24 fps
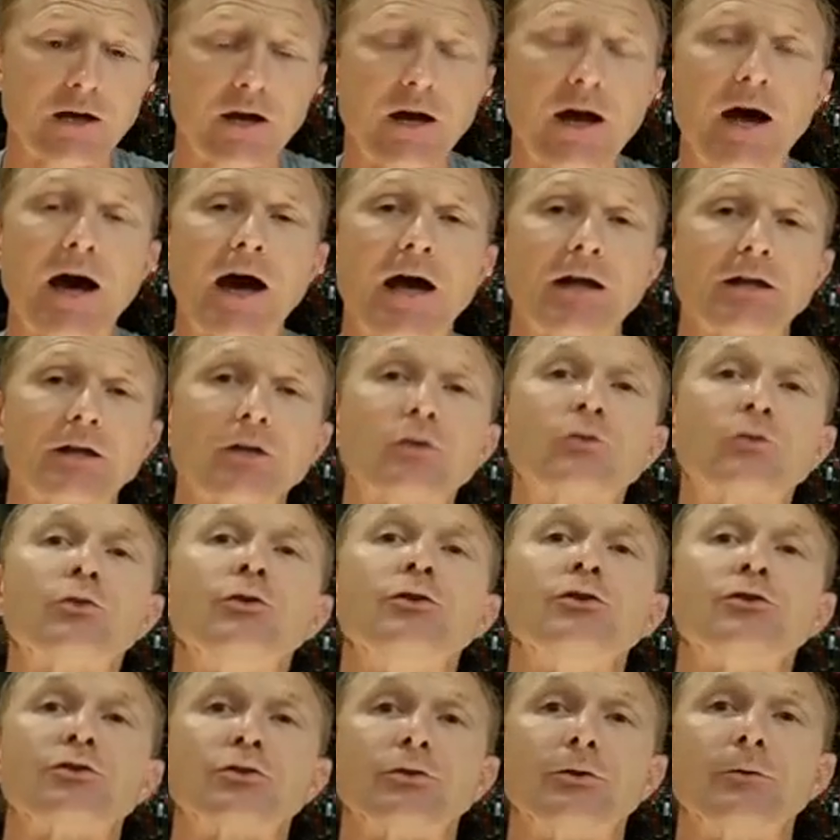highly
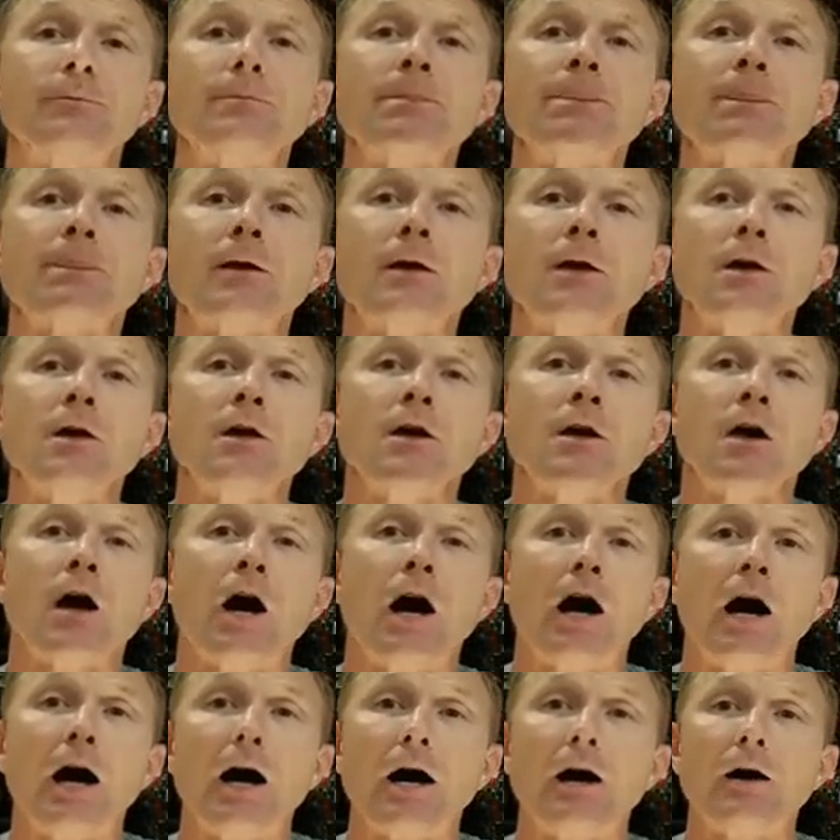crucial.
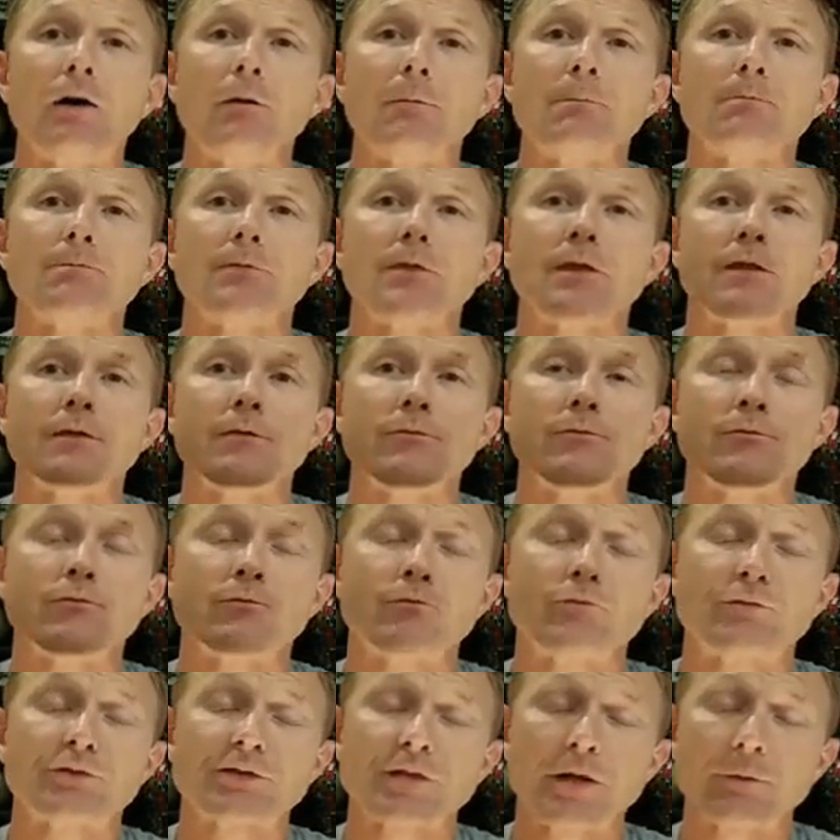
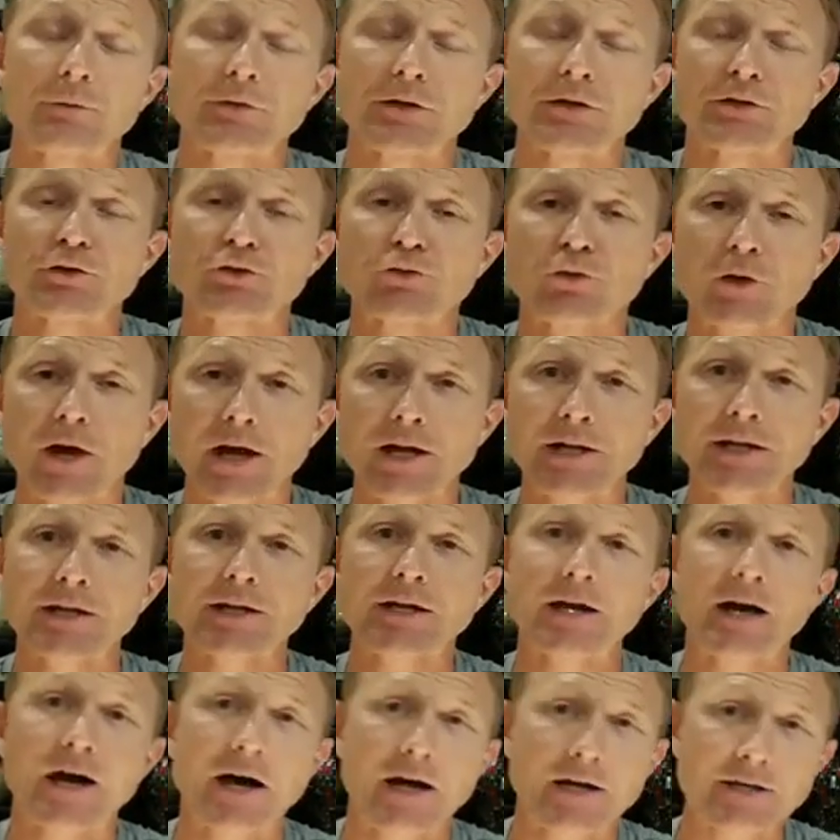Some of the training
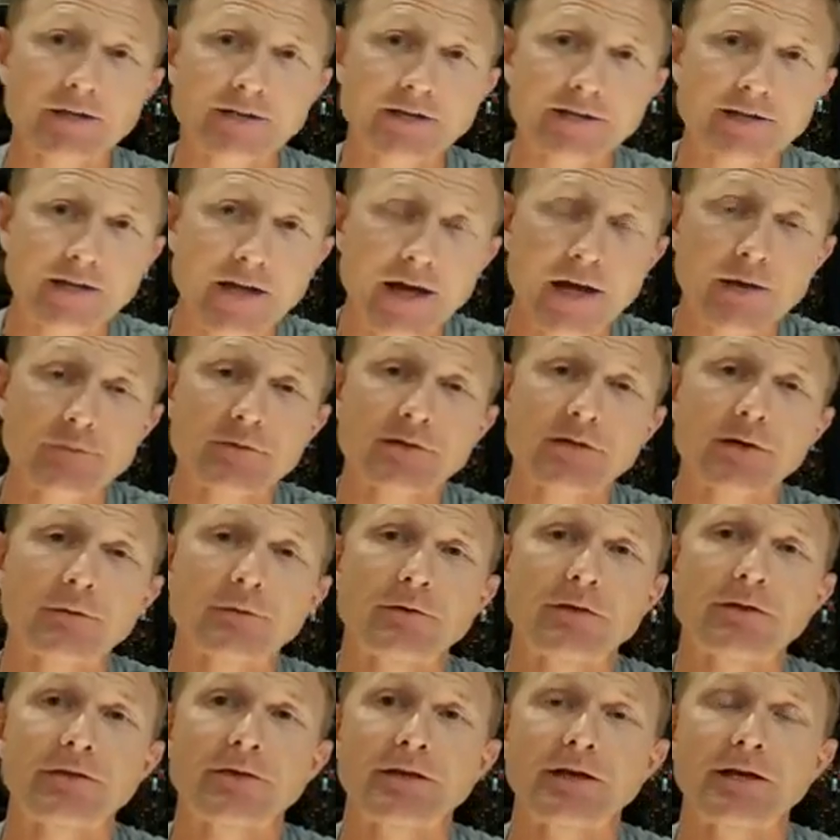concepts, some of
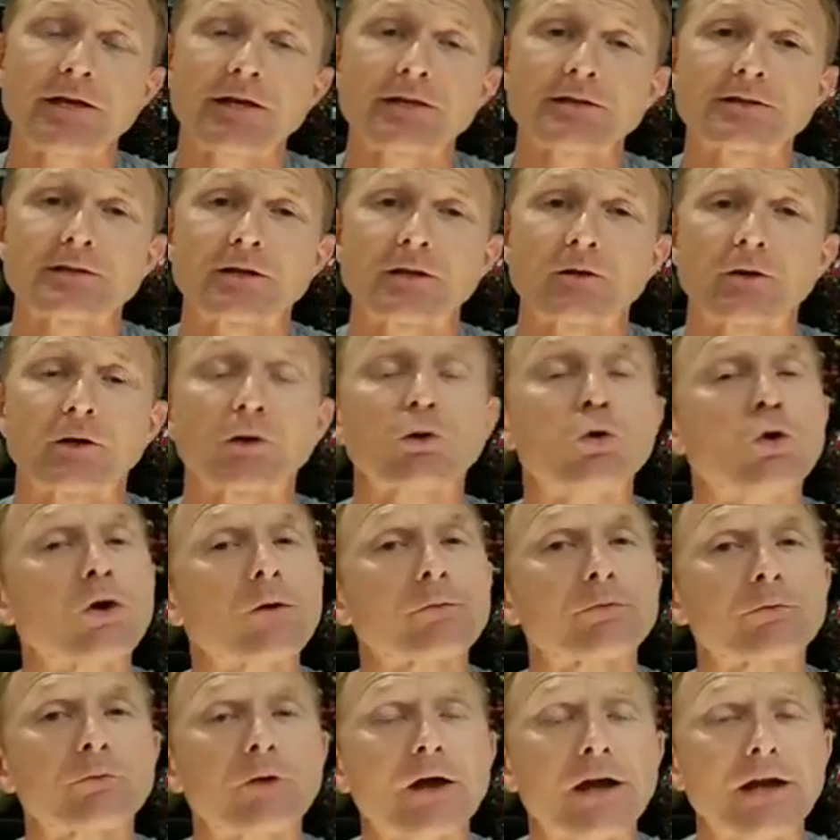the things that are
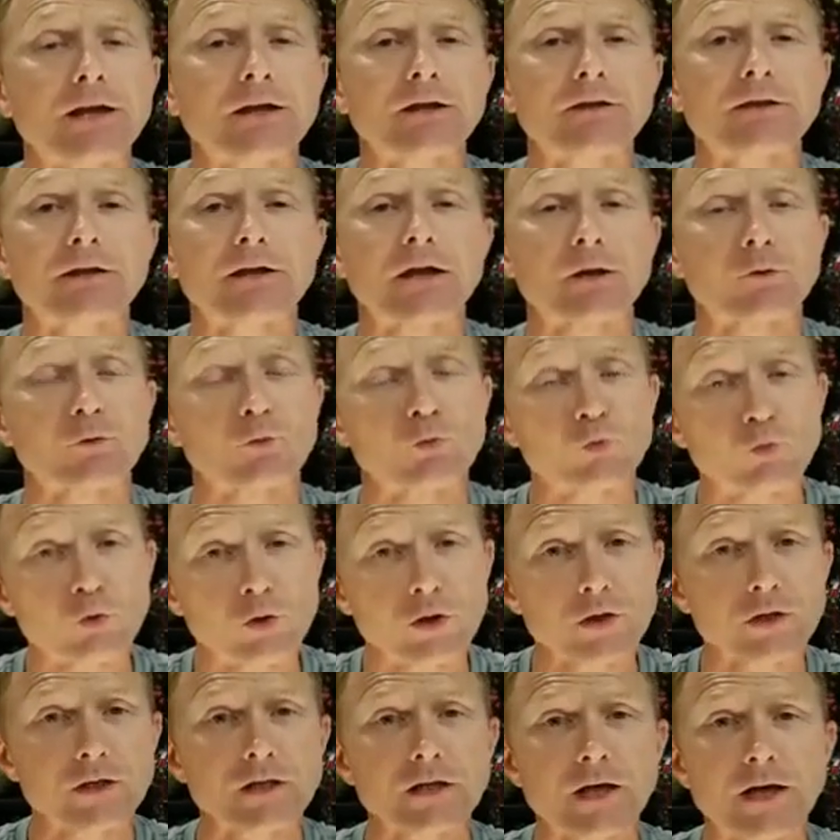incorporated that I
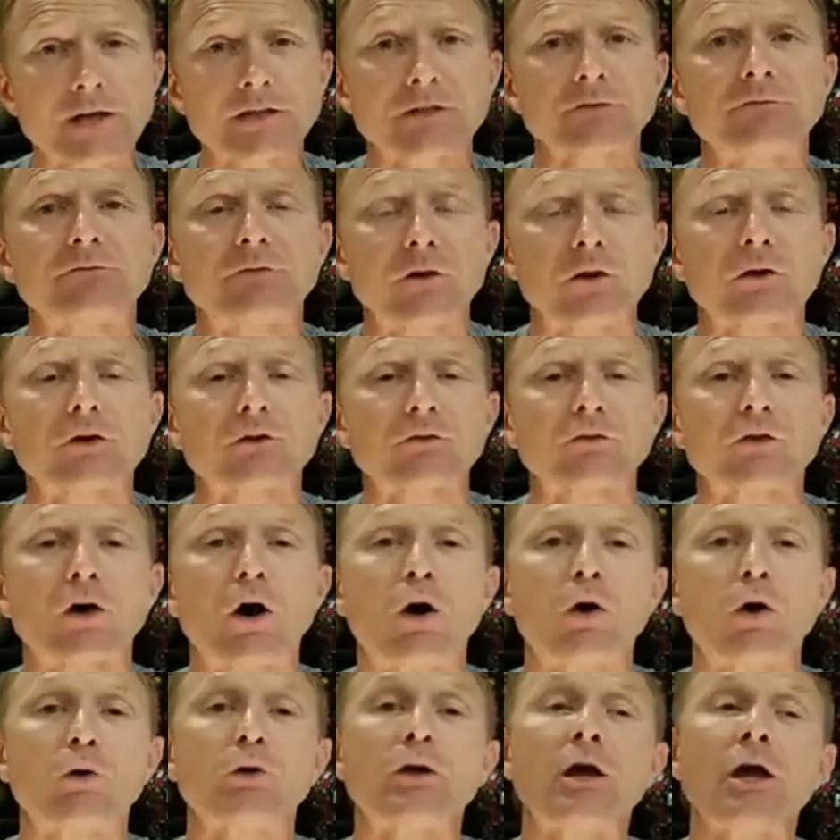really like to focus
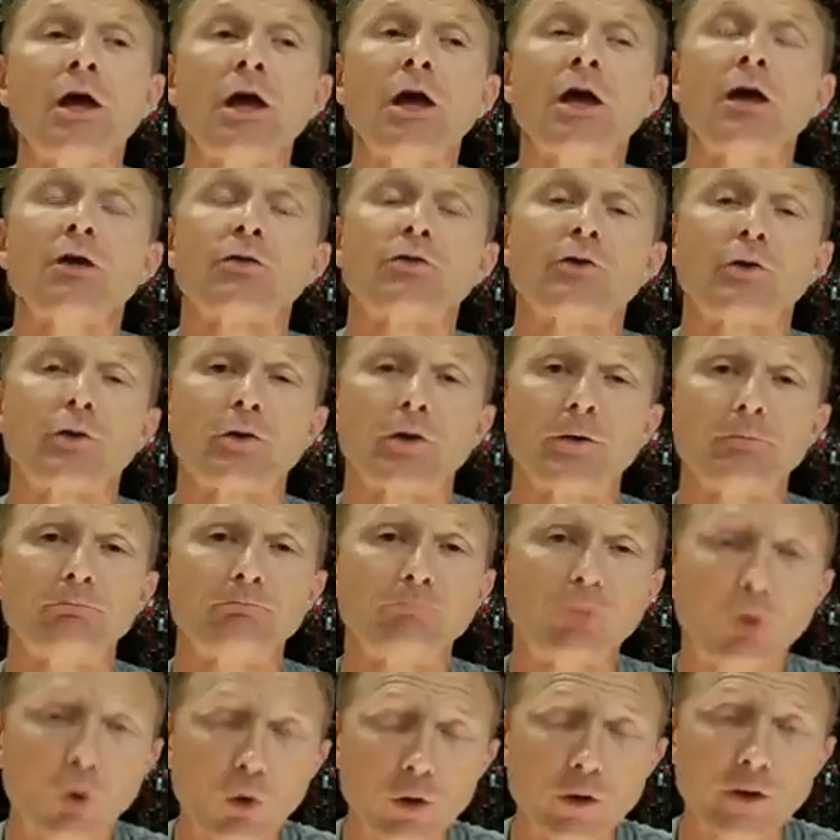on, that are
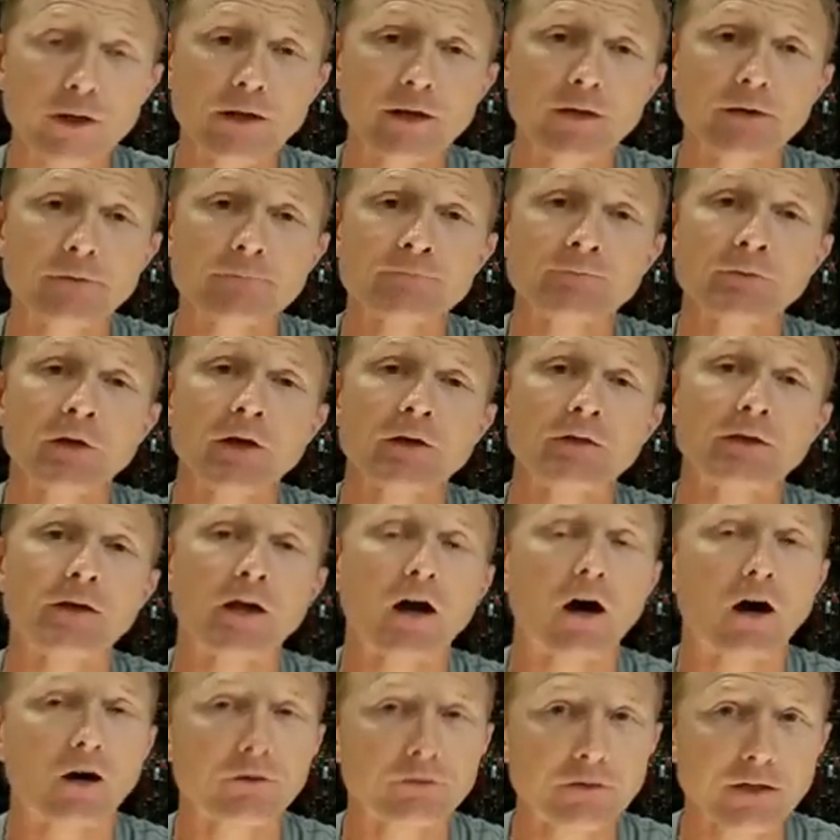important, that
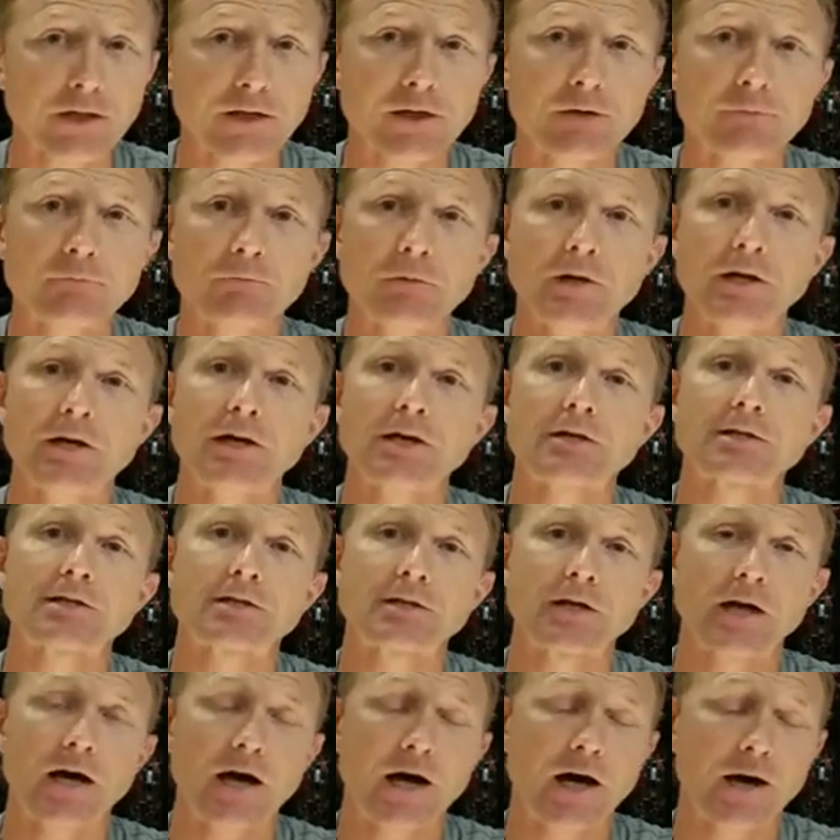often get missed,
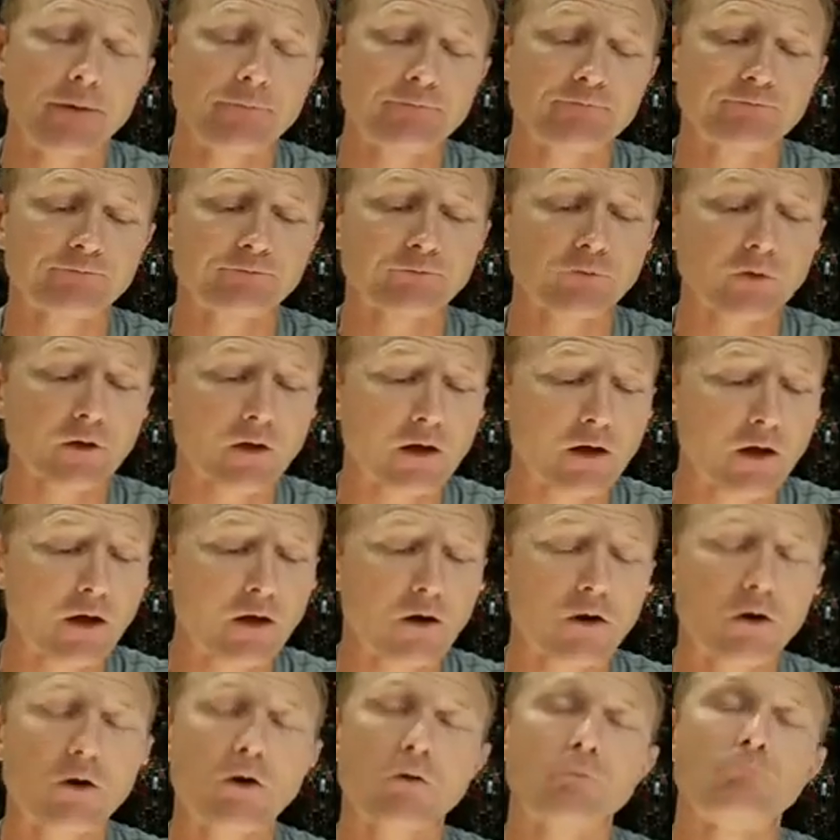
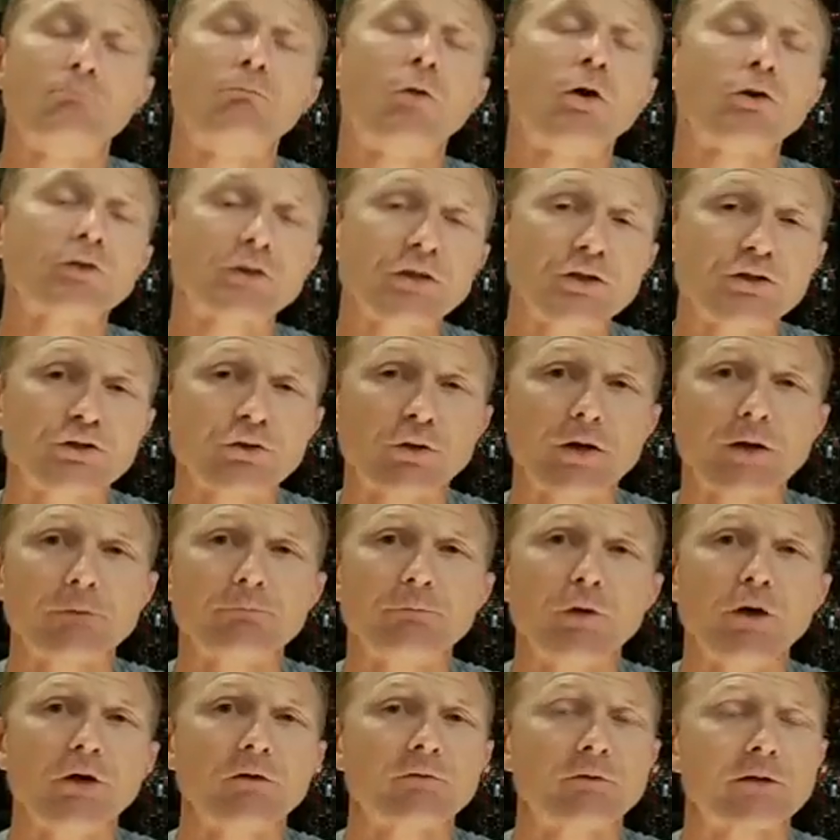multi-joint
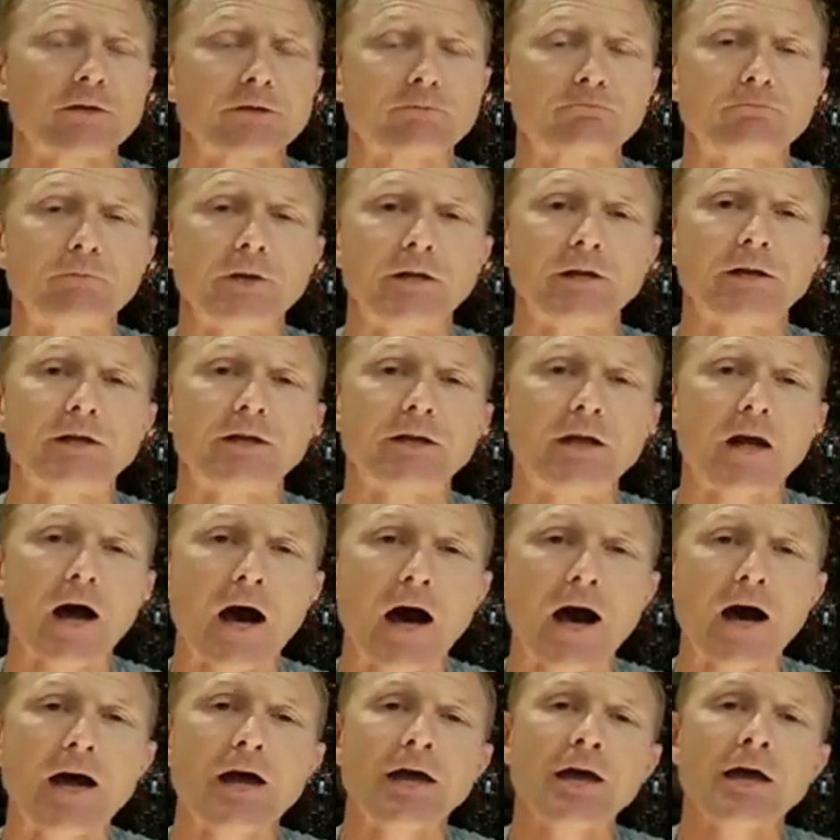movements, but
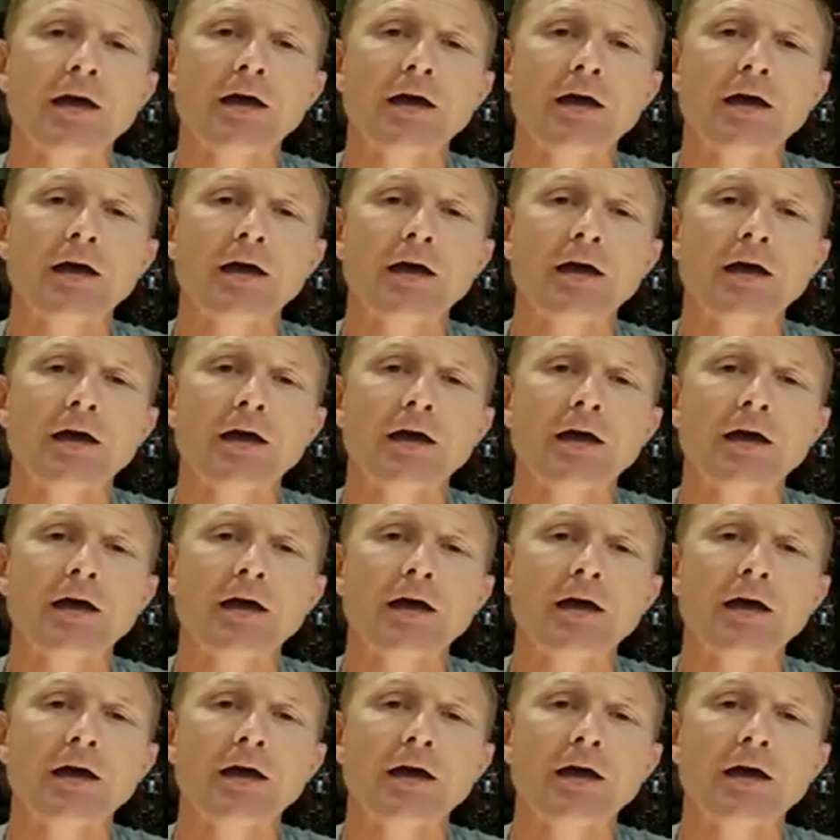not